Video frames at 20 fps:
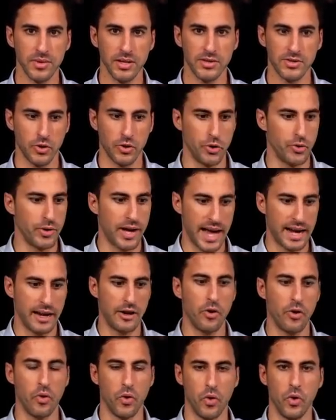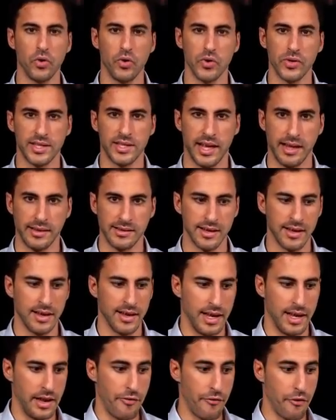So you got to know all those things.
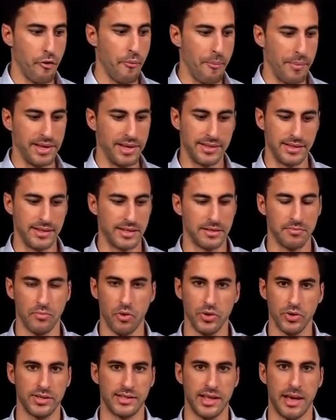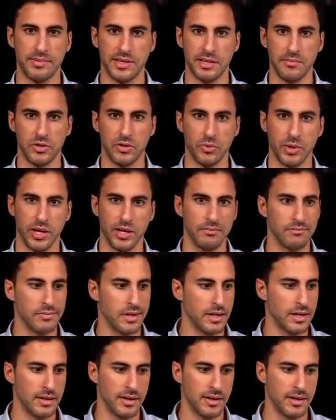And if you're missing small steps in between,